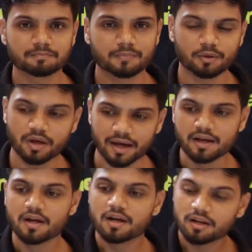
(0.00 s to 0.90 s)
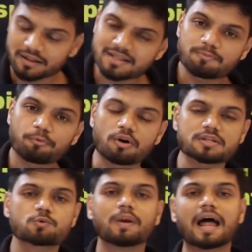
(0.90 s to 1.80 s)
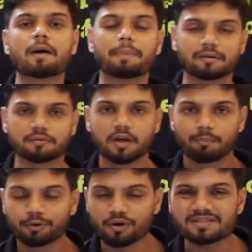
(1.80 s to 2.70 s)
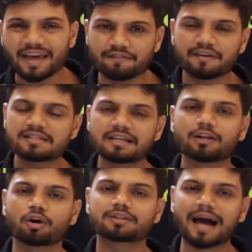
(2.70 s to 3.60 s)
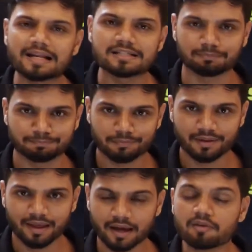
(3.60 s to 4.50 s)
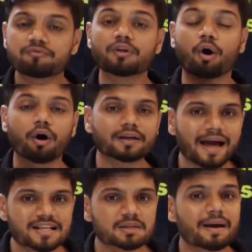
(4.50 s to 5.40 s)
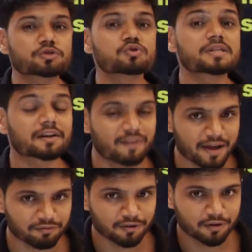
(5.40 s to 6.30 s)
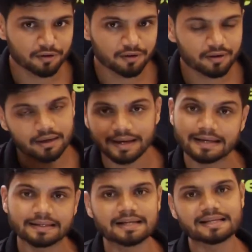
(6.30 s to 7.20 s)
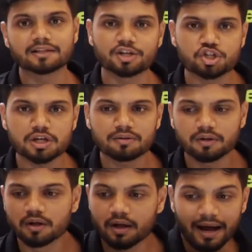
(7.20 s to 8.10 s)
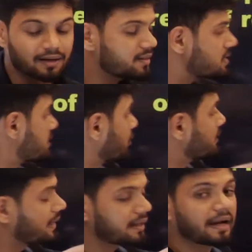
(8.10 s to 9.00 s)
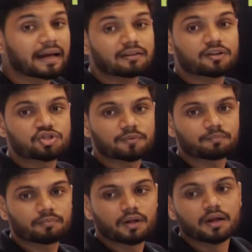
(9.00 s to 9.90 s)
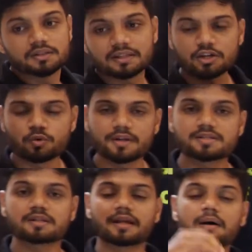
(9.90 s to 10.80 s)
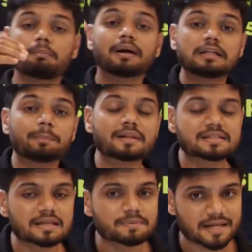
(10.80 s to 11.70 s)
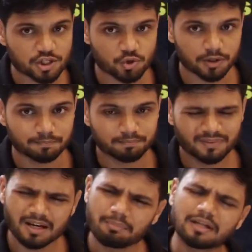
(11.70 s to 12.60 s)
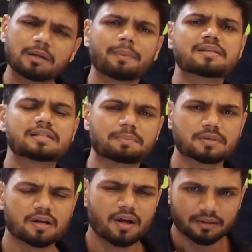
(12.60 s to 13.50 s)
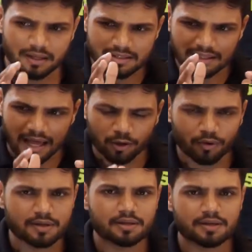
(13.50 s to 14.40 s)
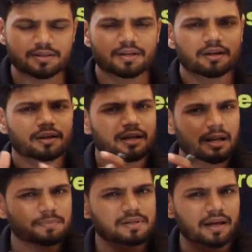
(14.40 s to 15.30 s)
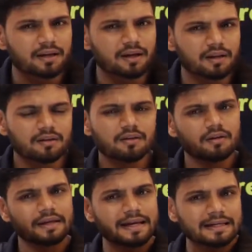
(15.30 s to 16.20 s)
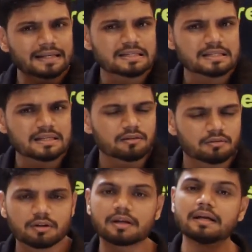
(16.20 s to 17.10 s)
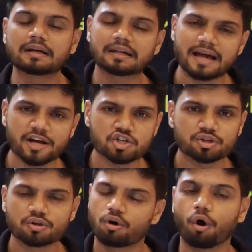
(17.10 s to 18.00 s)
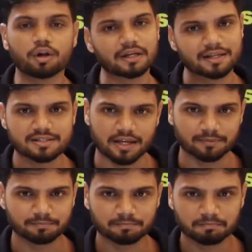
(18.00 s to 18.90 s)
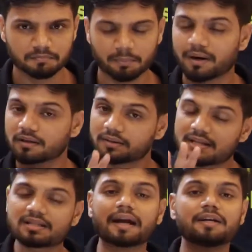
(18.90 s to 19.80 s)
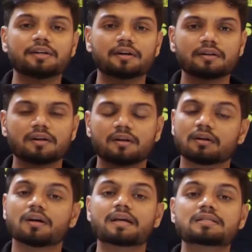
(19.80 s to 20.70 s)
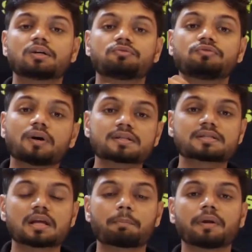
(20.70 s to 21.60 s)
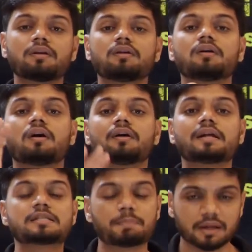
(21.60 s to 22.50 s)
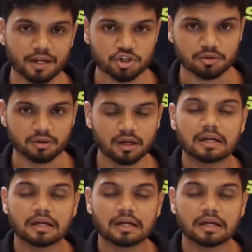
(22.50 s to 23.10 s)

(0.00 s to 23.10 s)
Okay, this process will happen because every single organism, if the organism has to survive, it needs energy, and this is how they can get energy. See, there are students, there are multiple steps actually. There are multiple steps. There's a glycolysis, Krebs cycle, ETC, link reaction, all that is there. But this right here is the first step in respiration.